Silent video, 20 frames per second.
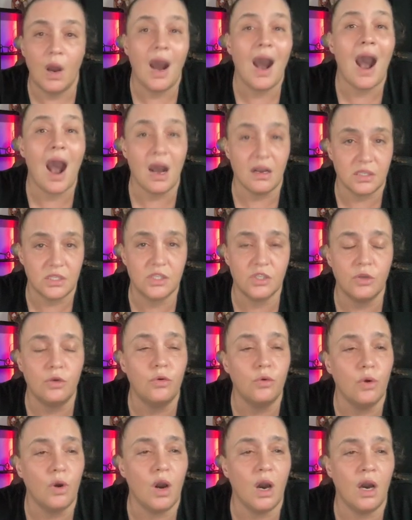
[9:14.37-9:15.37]
us
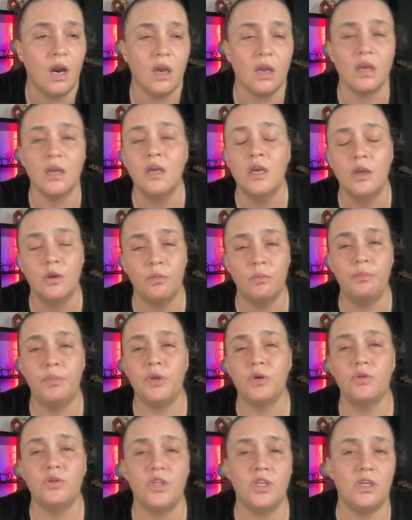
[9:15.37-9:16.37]
who are
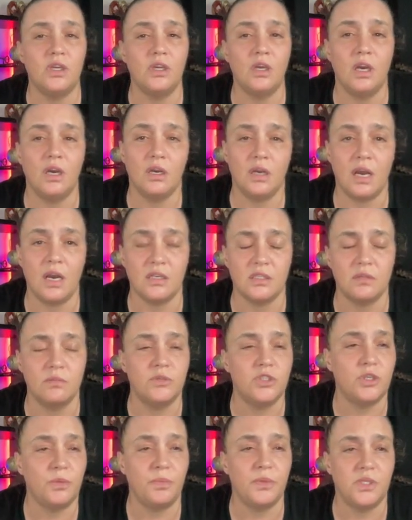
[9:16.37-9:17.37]
building
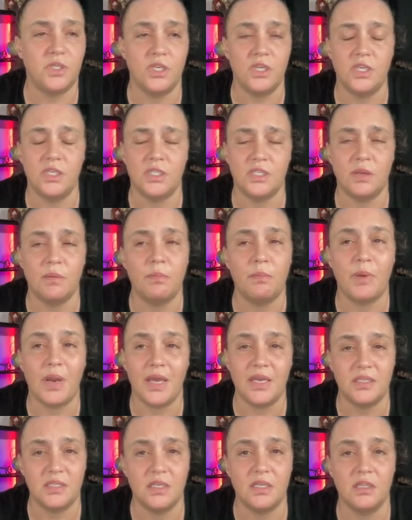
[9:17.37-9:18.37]
custom GPTs and
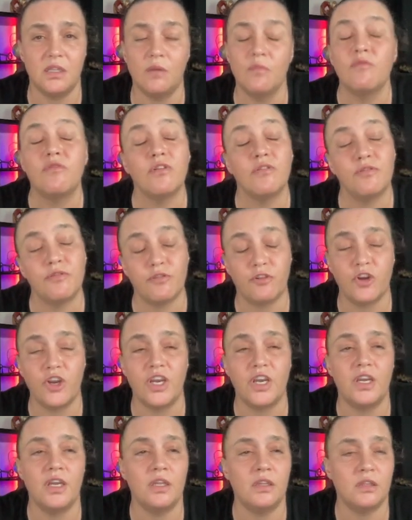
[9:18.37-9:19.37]
placing them for
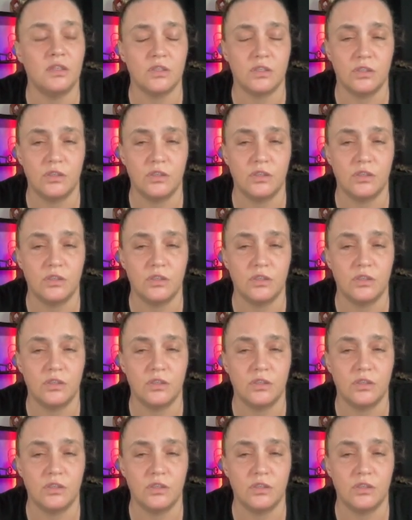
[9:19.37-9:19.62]
free in the